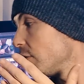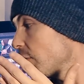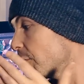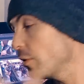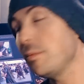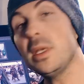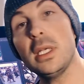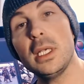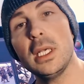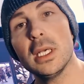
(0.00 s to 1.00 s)
For
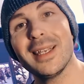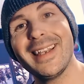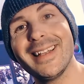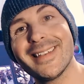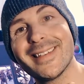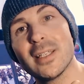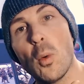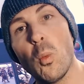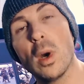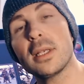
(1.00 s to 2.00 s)
me, it's
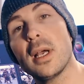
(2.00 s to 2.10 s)
what